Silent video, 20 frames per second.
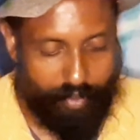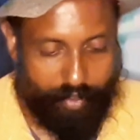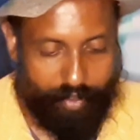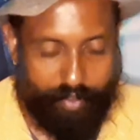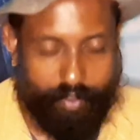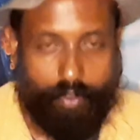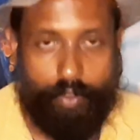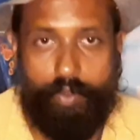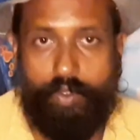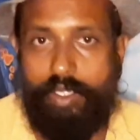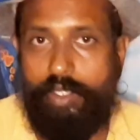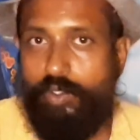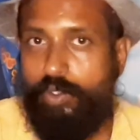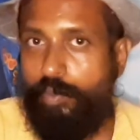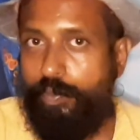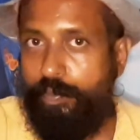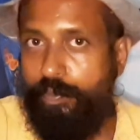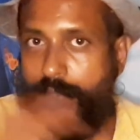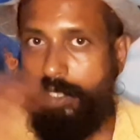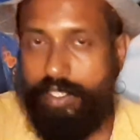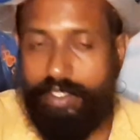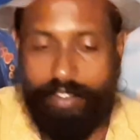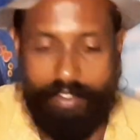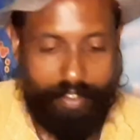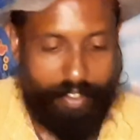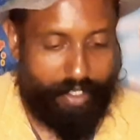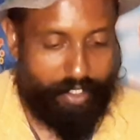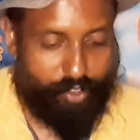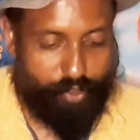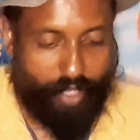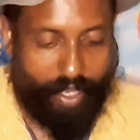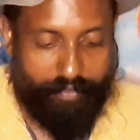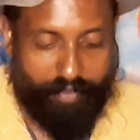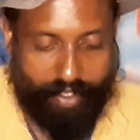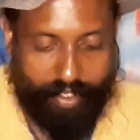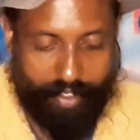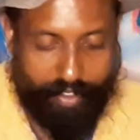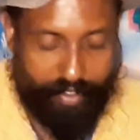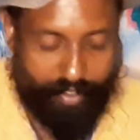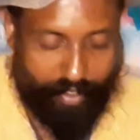You don't need to be
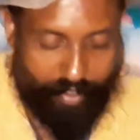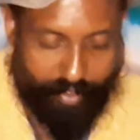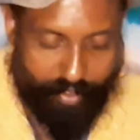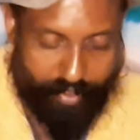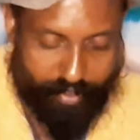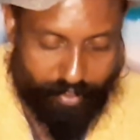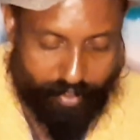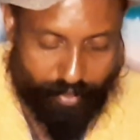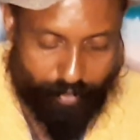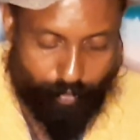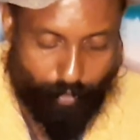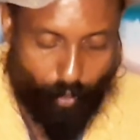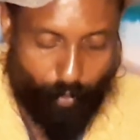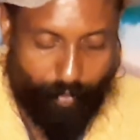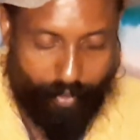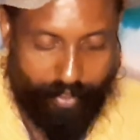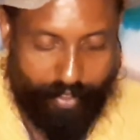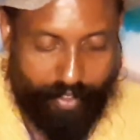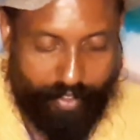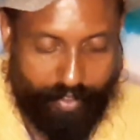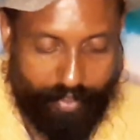extravagant in this moment,